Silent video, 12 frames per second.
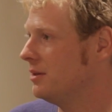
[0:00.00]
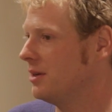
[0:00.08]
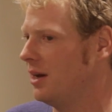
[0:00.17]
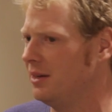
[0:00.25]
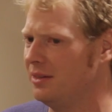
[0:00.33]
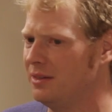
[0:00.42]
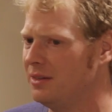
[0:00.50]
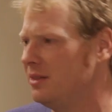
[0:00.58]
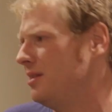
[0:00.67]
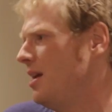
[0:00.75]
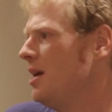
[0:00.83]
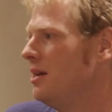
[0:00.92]
It's got
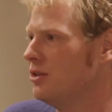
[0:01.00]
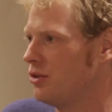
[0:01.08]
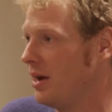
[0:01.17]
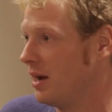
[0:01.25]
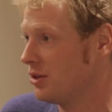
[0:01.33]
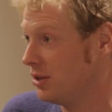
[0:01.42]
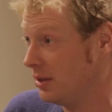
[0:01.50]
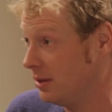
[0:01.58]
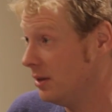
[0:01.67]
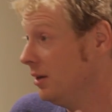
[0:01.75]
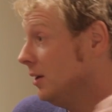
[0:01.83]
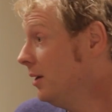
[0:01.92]
insane
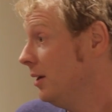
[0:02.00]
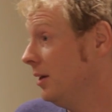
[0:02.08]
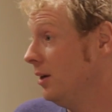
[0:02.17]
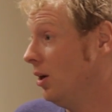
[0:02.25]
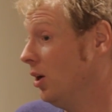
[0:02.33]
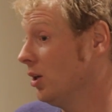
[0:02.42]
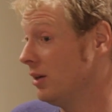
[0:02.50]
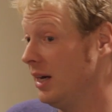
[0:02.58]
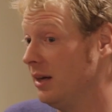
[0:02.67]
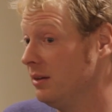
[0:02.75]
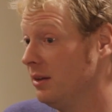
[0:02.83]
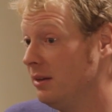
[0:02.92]
traction. All
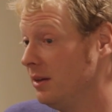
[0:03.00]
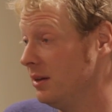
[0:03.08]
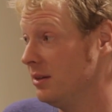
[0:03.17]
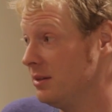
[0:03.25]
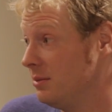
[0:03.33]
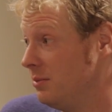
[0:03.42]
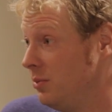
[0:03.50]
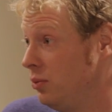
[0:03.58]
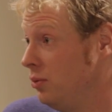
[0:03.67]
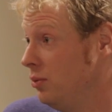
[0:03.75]
around, the thing is.